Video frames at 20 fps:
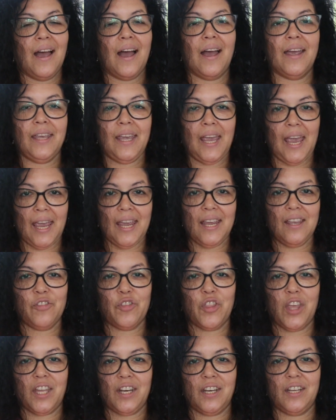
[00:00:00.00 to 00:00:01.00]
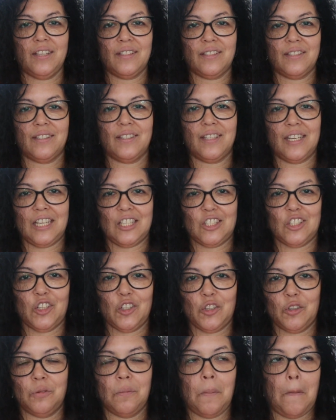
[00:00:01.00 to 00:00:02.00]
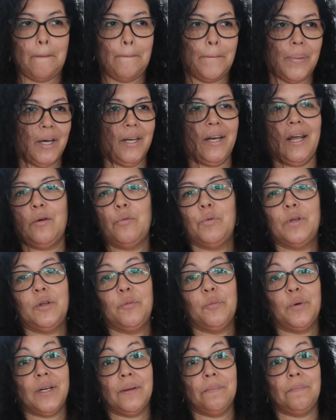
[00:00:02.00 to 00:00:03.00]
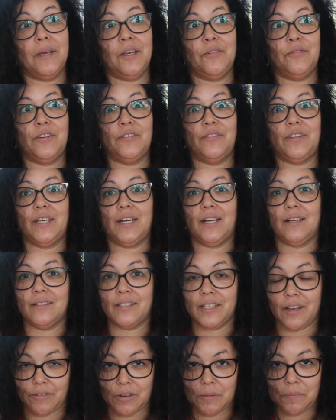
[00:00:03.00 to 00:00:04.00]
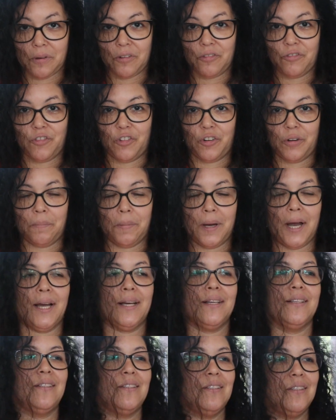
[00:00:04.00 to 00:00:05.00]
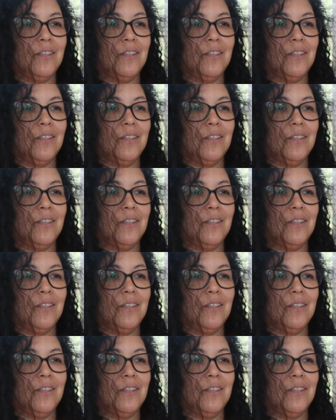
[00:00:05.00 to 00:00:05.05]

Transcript: I hate that it's seasonal, but I wouldn't want to pay $50 every month for a box.